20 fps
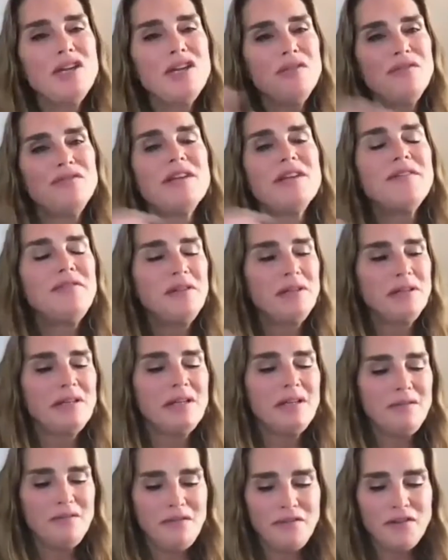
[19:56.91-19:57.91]
You've
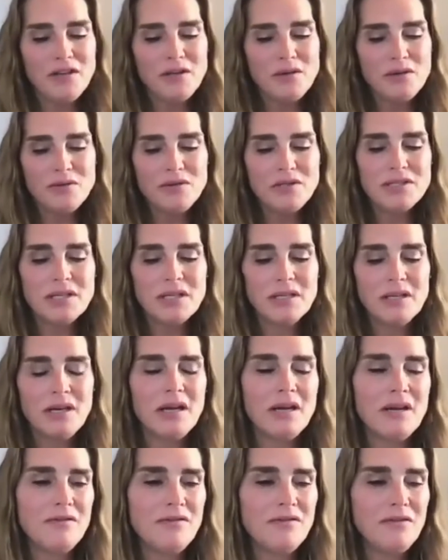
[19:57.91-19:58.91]
definitely infused
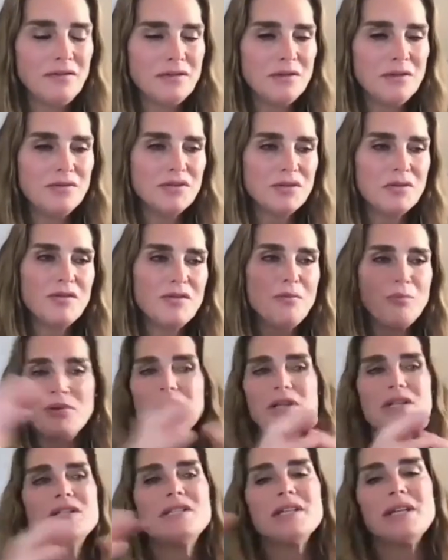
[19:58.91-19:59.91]
you've sort of
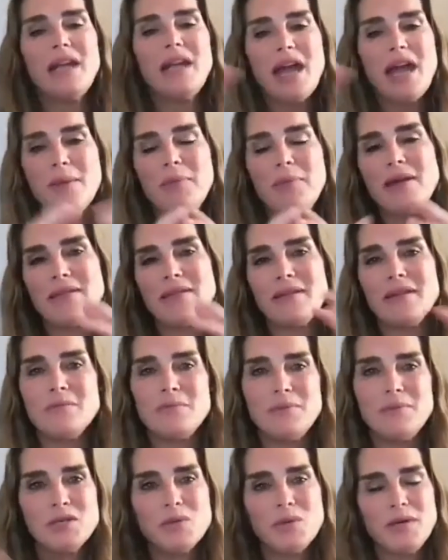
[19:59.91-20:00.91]
bridged a gap, I
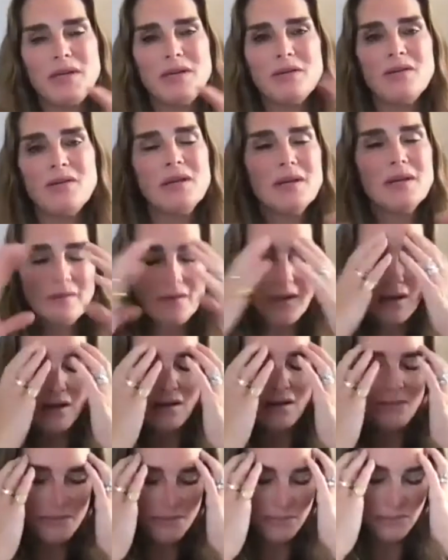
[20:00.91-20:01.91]
think, between
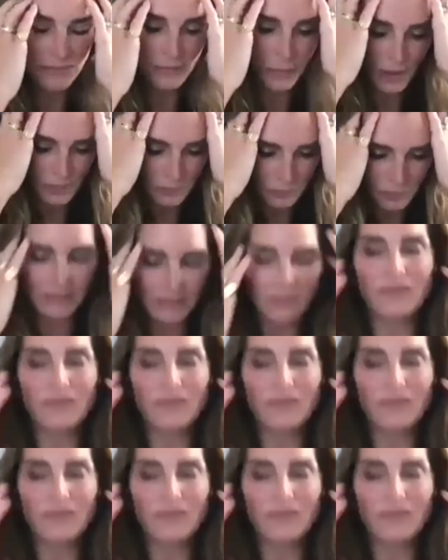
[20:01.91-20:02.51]
what